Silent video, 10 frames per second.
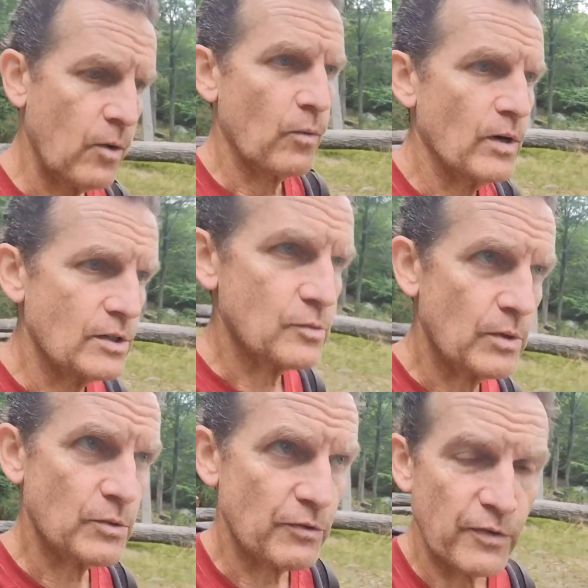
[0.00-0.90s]
was
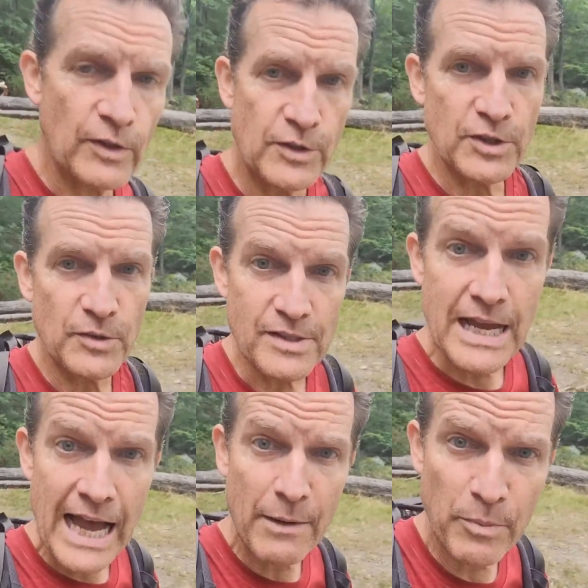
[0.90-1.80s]
what's referred to as
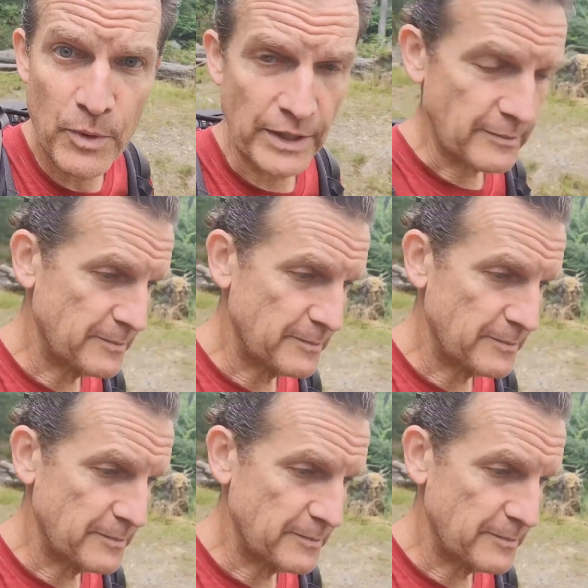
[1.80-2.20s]
High Point.